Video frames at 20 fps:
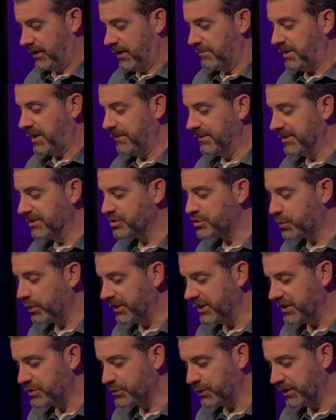Maybe in
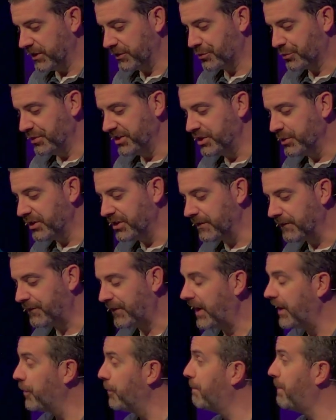2023 you had to
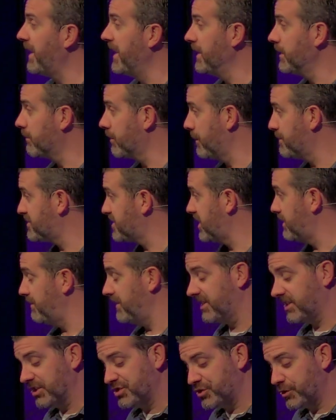file bankruptcy
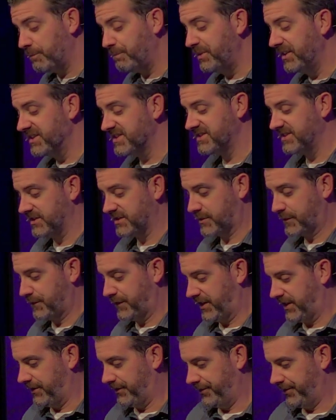because your business
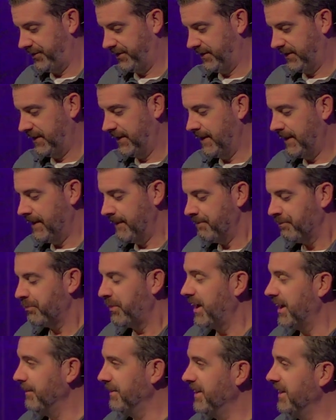failed.
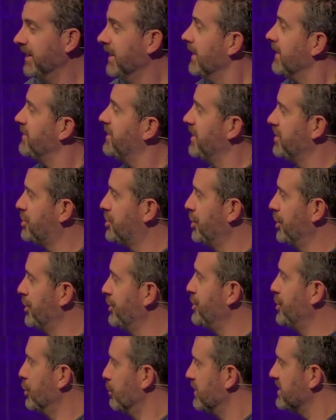Maybe this year
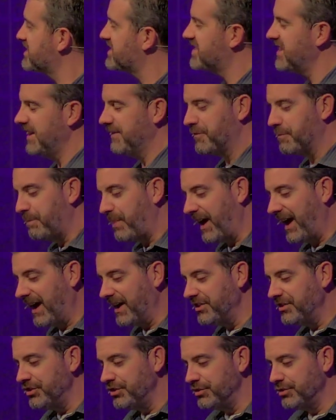you received
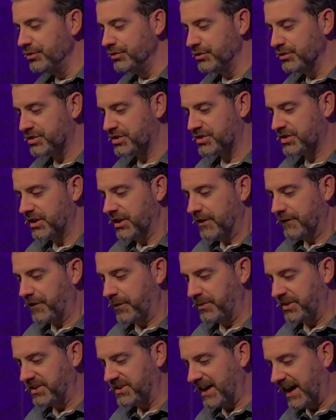bad news
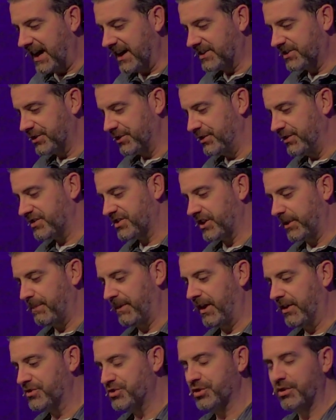from the doctors
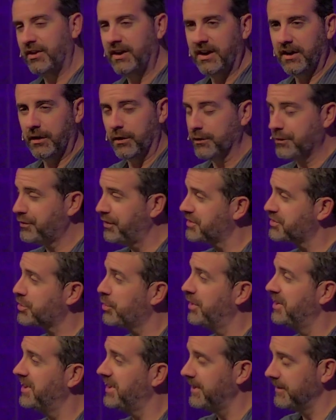about your health that's
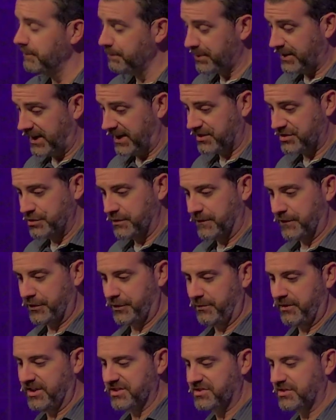going to impact you for
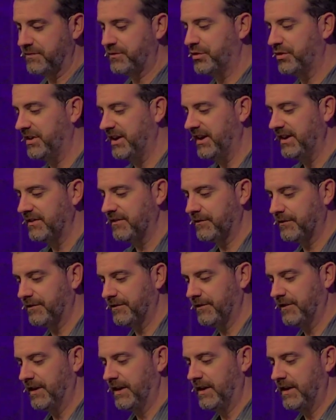the rest of your life.